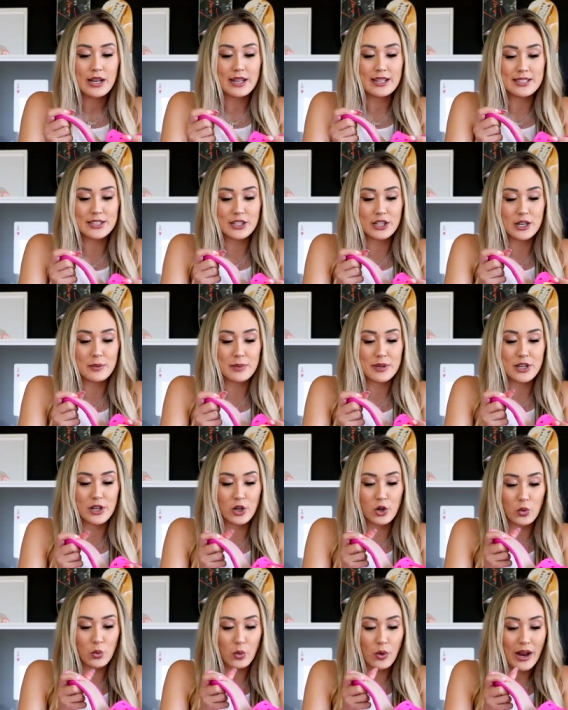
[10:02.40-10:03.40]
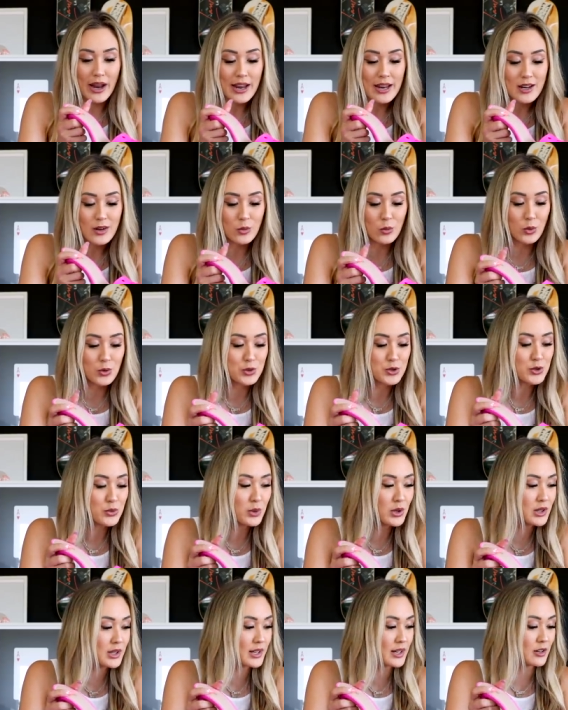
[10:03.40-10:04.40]
It's gonna be great. We'll
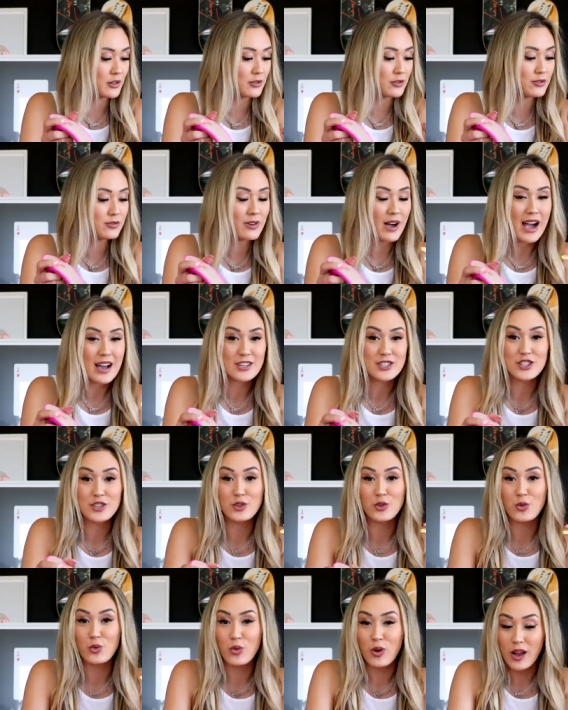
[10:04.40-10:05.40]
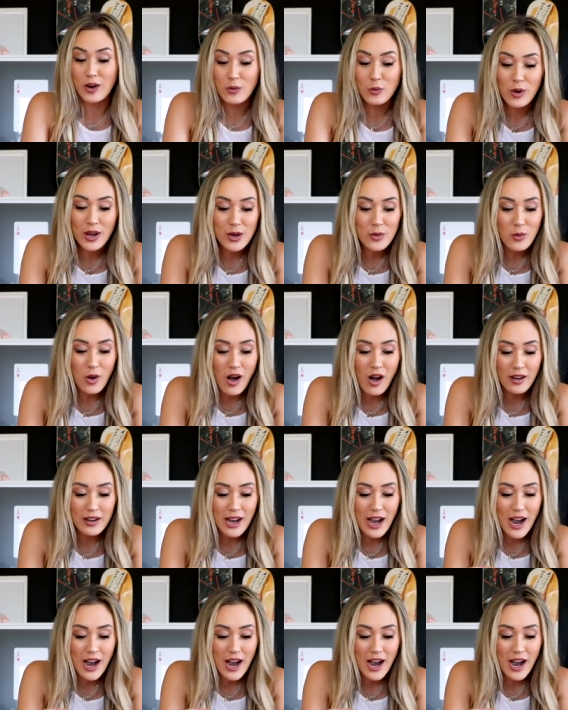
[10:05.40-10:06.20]
do a little fashion runway walk